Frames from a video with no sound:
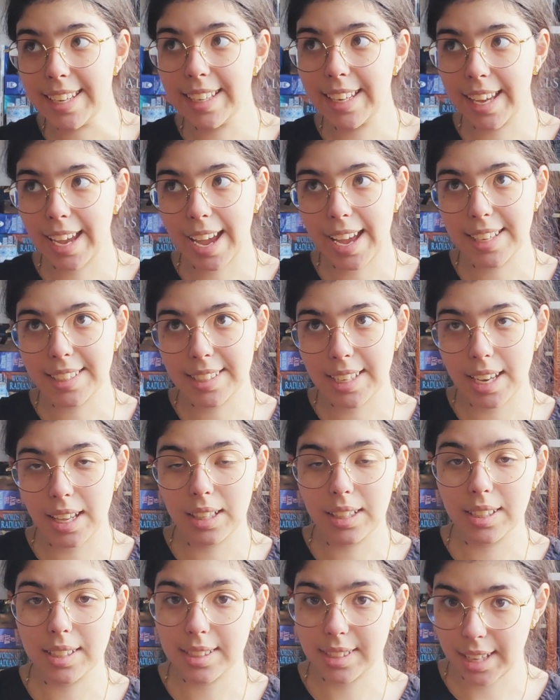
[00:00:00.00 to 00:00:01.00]

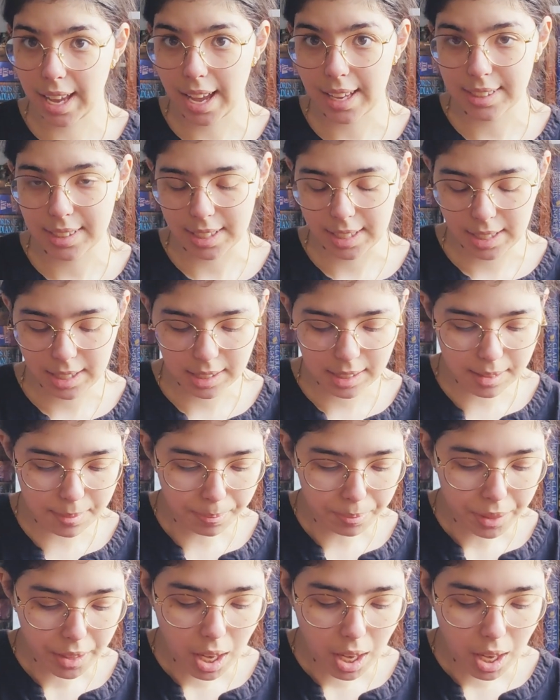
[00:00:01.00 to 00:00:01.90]
Cattail Assassins.